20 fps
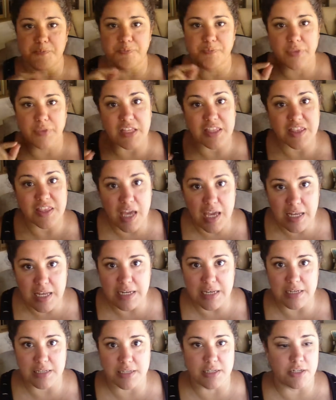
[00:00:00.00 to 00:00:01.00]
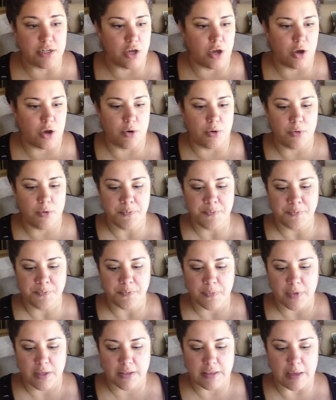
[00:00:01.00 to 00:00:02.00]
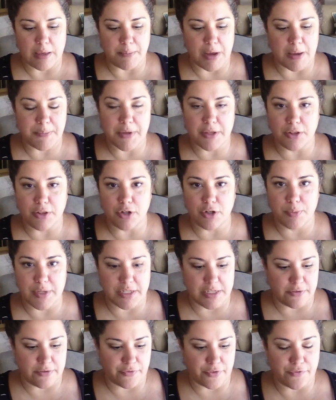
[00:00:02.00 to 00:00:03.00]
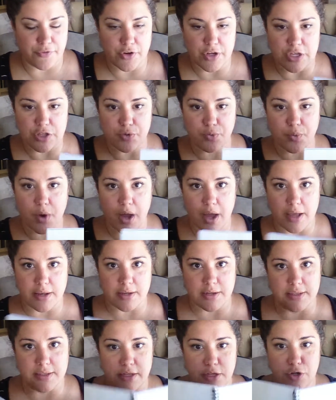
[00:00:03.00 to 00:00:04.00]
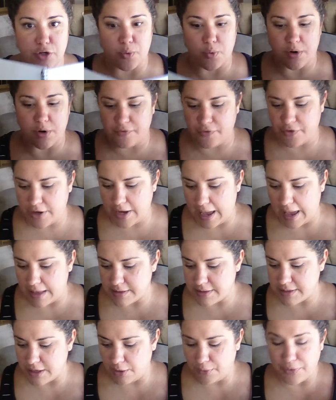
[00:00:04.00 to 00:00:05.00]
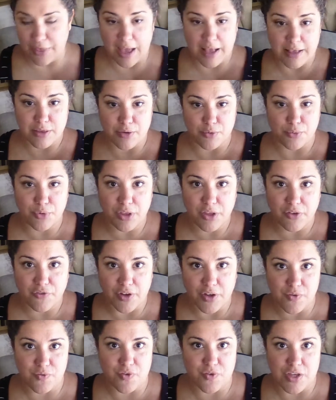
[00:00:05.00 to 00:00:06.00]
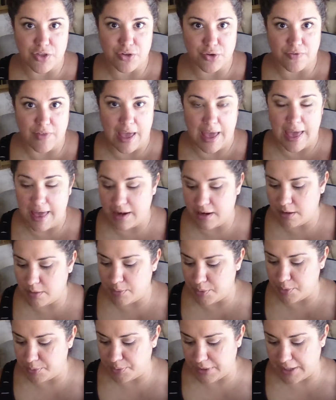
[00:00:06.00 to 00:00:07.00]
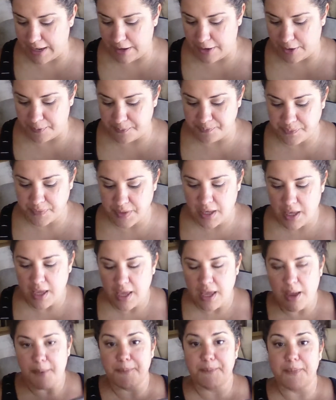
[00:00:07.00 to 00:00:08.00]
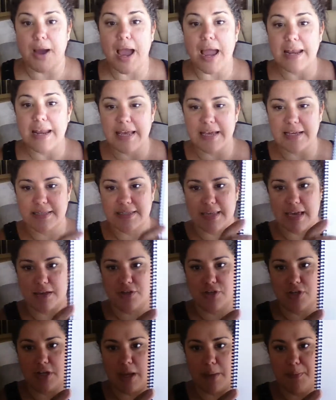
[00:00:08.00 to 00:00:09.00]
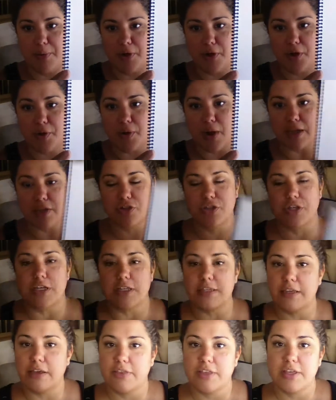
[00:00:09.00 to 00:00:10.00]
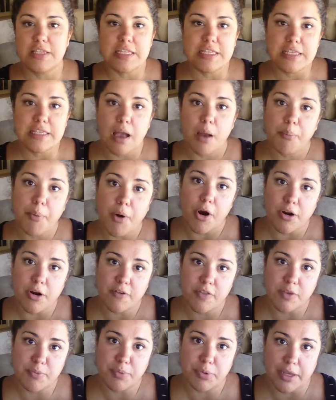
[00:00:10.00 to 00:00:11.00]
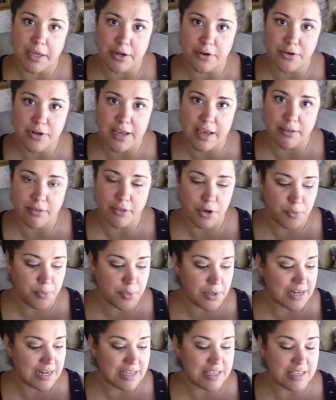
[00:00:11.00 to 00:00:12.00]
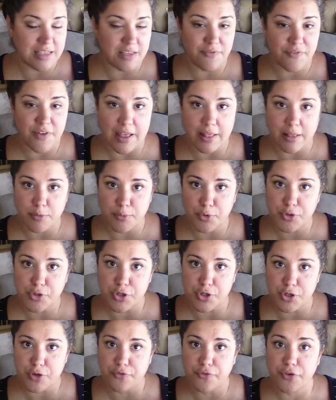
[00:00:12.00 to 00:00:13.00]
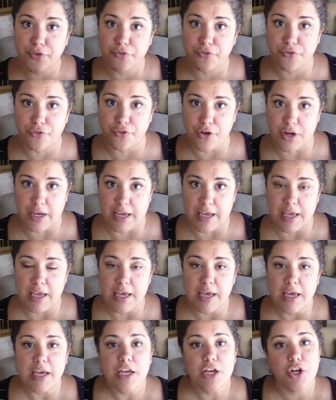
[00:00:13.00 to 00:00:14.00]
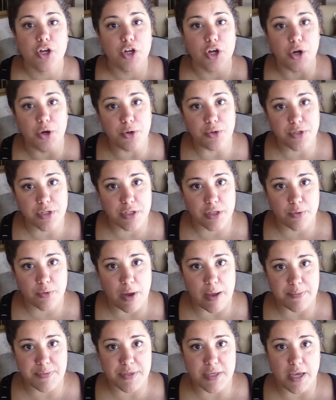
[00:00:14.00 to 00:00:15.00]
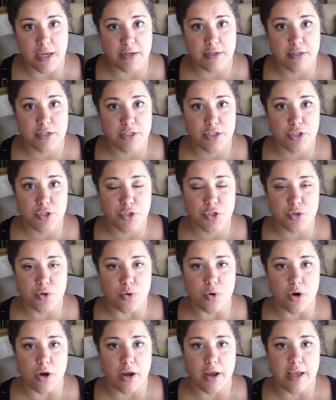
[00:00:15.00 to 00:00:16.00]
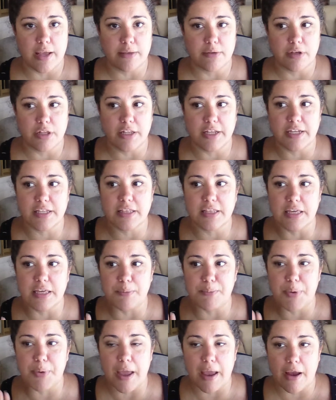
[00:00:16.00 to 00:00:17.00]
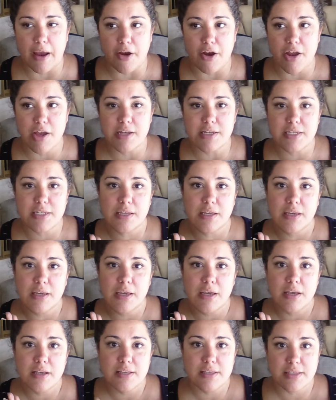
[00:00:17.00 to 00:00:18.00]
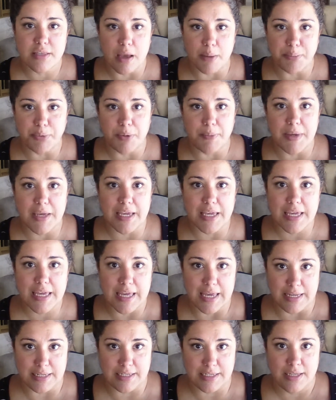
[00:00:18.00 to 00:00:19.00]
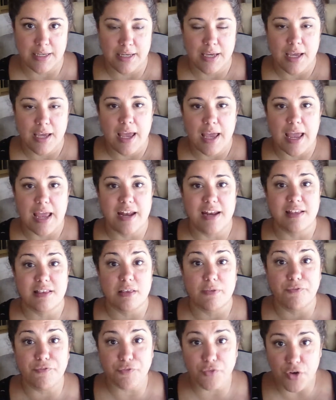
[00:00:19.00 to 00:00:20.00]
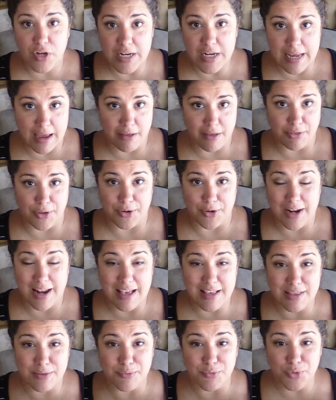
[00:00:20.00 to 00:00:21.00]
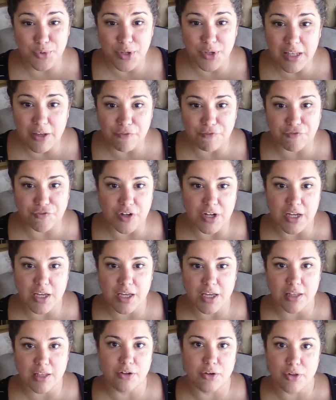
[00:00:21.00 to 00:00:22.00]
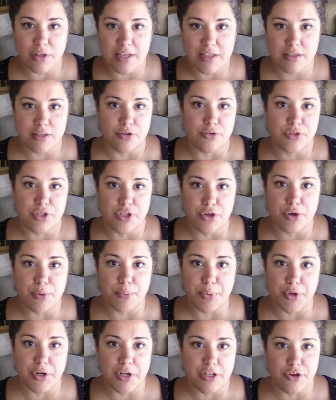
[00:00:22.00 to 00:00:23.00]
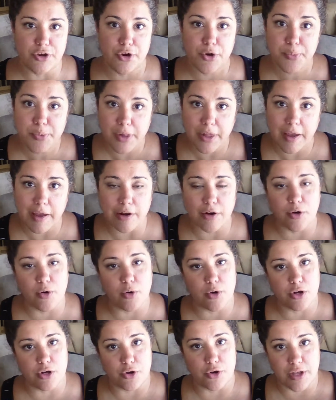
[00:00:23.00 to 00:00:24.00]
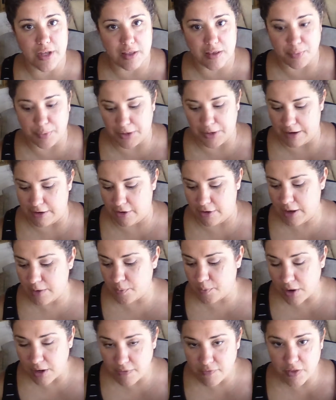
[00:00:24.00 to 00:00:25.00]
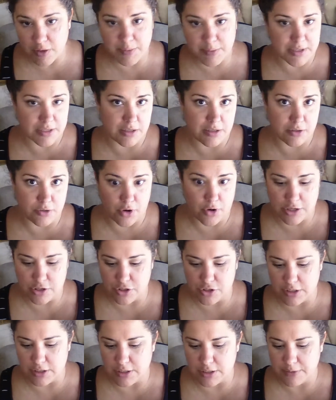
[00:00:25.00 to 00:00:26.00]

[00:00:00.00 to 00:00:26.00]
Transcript: that they need to know that might be a little bit different for each one and that you don't want to forget. So that's a really fun feature of that editable planner. My next section, I put grade sheets. Now this is not of the planner download, but it is available to you for free. Go to the website, to the store, and click the Parent Supplement Kit. And it's free download and has some really fun little inserts that you can put in your planner or in your kids' planner. And one of them is these grade sheets.